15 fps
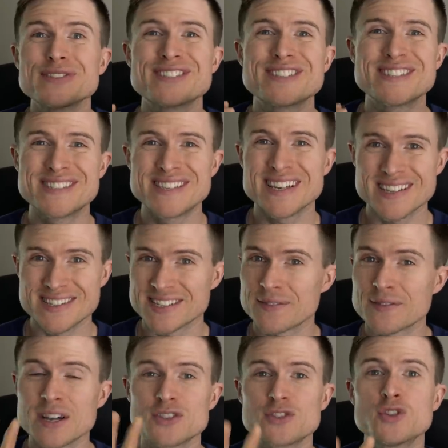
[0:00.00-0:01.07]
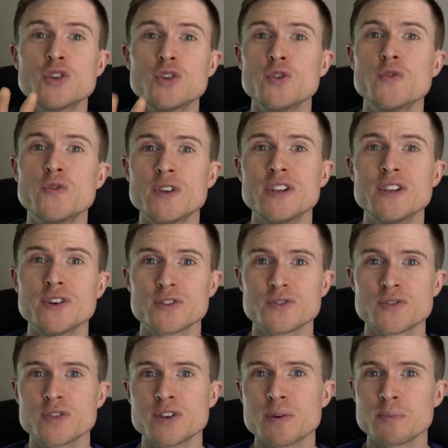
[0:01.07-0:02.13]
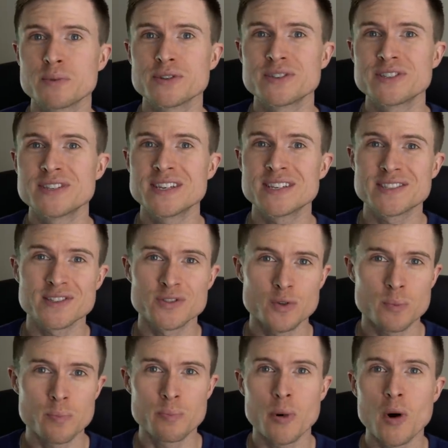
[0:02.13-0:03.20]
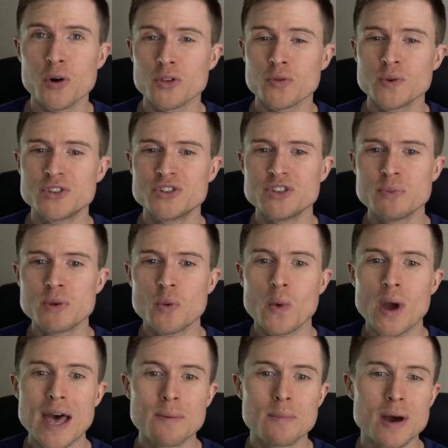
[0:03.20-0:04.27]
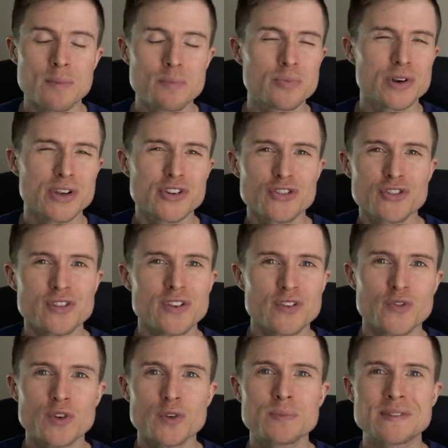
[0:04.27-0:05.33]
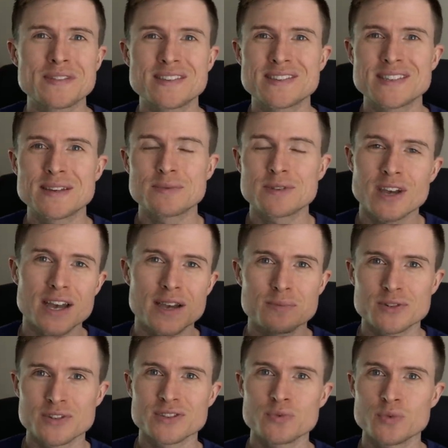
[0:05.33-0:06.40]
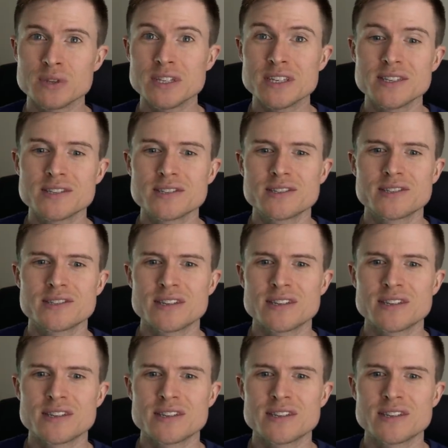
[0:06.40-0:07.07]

6, I've got 2 videos for number 6. They're both with Jimmy Webb. I'm pretty sure they were filmed at the same time, just released